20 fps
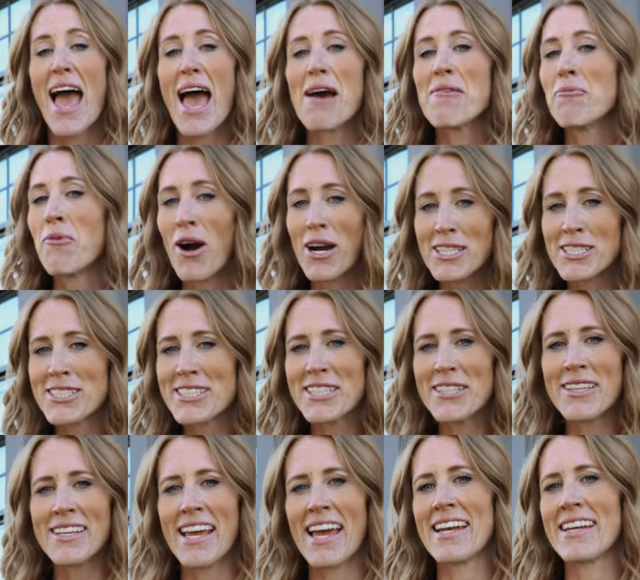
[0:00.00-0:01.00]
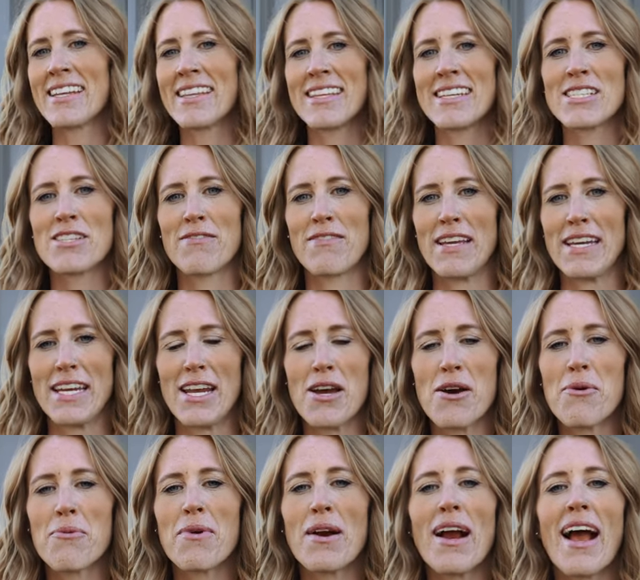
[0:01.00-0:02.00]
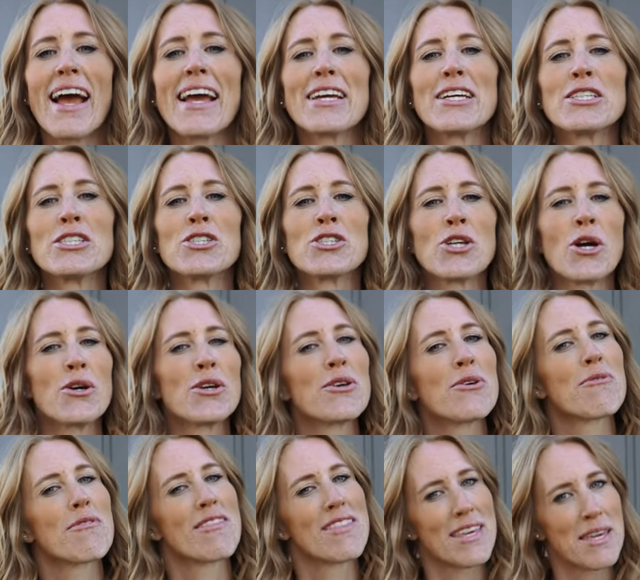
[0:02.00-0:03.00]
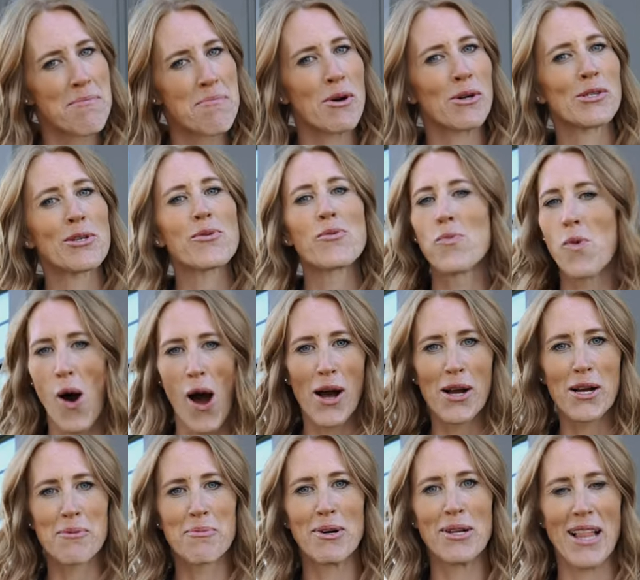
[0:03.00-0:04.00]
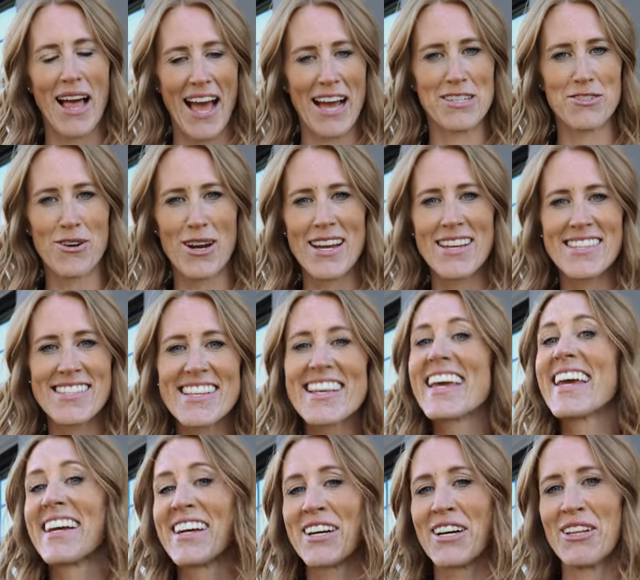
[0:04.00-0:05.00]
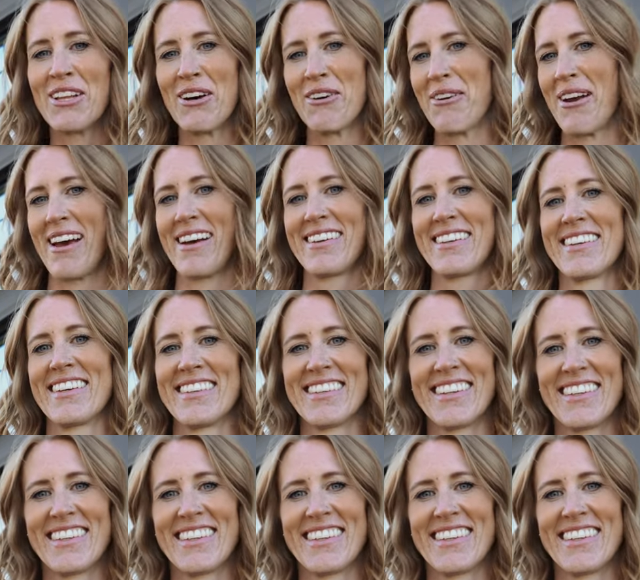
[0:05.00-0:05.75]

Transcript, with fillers: And watch till the end of this video where I can show you the most walkable address in Kelowna.